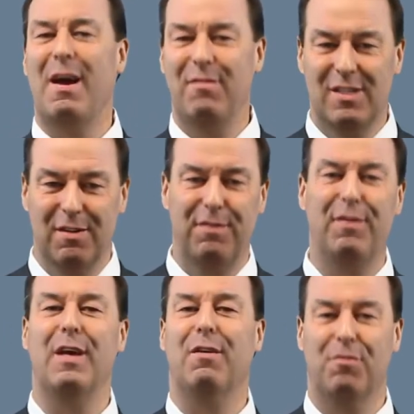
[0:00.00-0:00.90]
having to
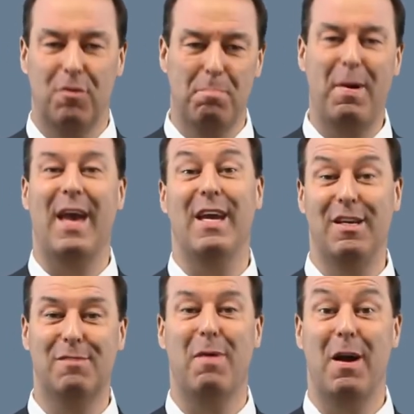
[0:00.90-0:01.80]
flick through
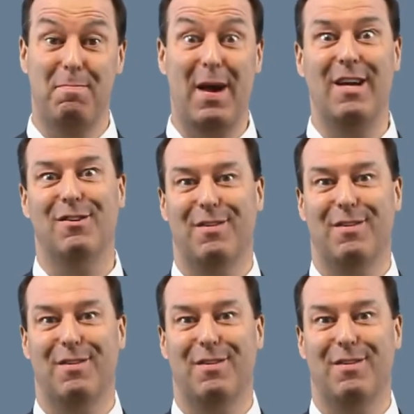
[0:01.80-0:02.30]
page by page